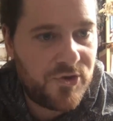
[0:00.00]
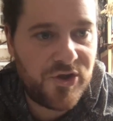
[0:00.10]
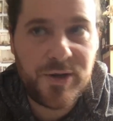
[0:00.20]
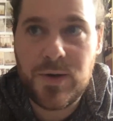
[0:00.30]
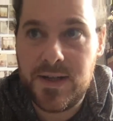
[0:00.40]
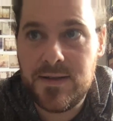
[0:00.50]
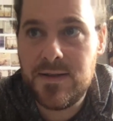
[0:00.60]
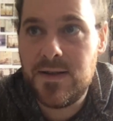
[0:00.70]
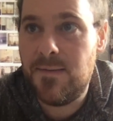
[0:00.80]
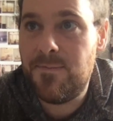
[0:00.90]
usually quite
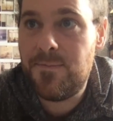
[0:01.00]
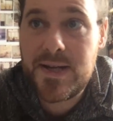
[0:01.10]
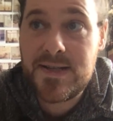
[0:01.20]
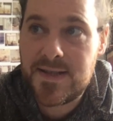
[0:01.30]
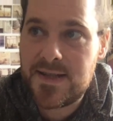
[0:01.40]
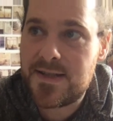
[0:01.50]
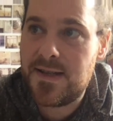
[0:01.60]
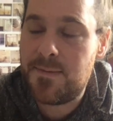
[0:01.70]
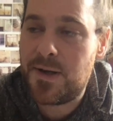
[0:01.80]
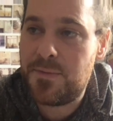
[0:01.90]
basic,
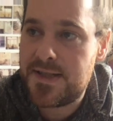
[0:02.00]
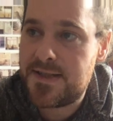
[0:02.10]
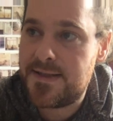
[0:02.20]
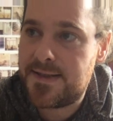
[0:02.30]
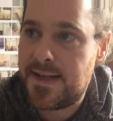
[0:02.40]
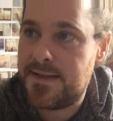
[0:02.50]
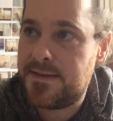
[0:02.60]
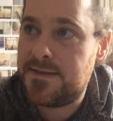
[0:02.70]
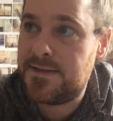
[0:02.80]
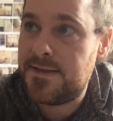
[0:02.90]
certainly by Western
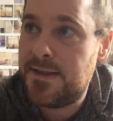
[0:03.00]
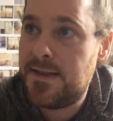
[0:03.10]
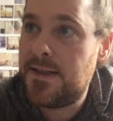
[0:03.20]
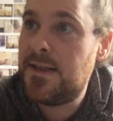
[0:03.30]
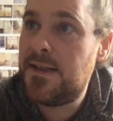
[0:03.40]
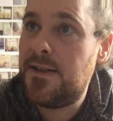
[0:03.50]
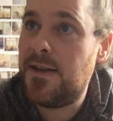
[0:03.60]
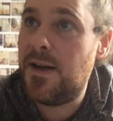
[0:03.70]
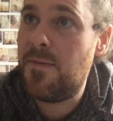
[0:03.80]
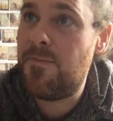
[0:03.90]
standards,
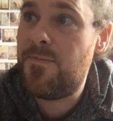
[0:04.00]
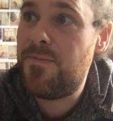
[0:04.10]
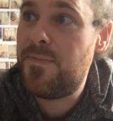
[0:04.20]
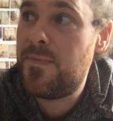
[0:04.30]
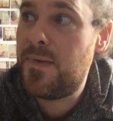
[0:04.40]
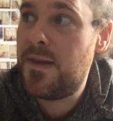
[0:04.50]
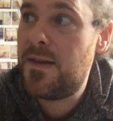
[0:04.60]
having